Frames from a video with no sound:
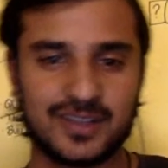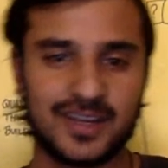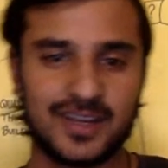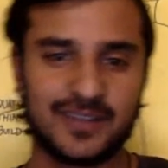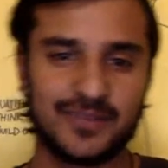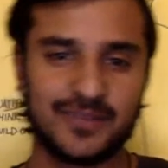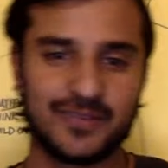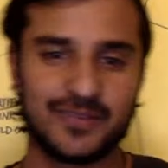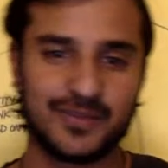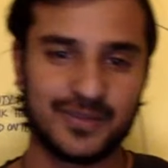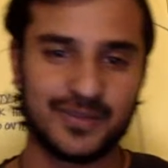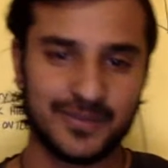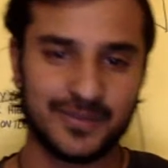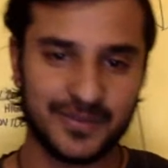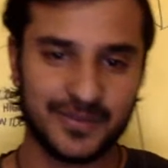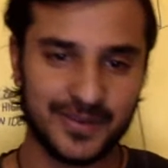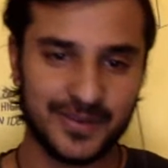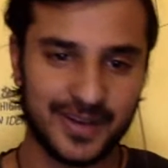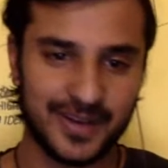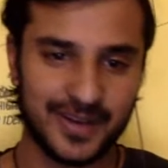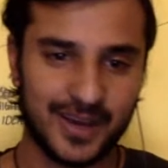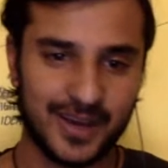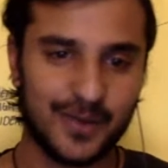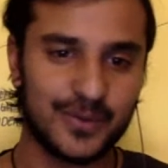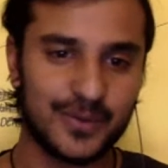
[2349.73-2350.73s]
and
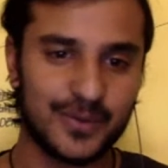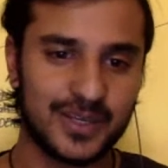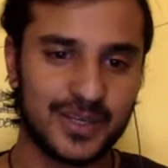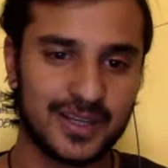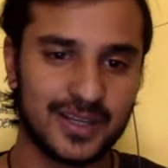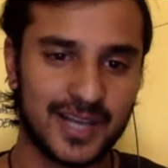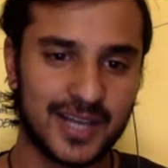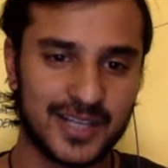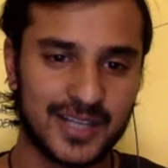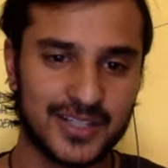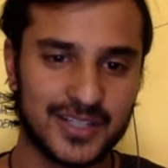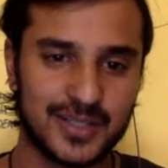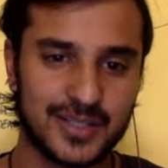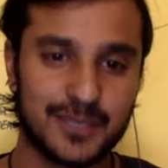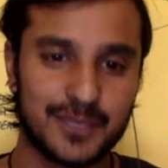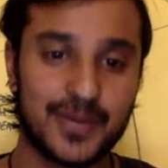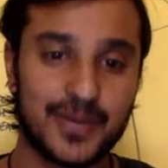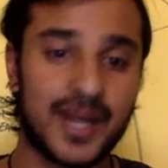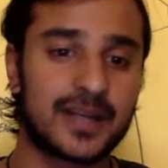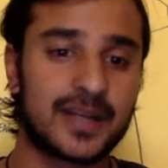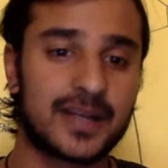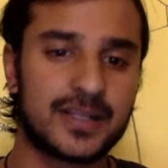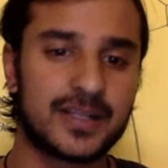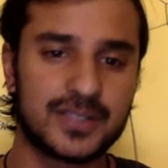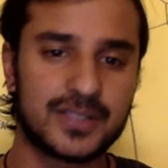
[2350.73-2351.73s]
now we can actually
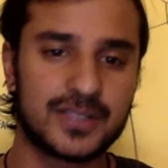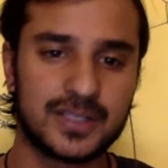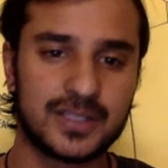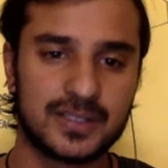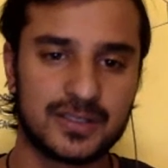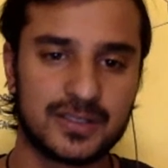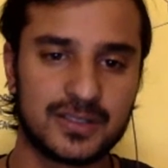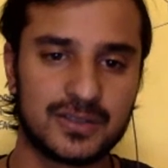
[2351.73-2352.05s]
practice it.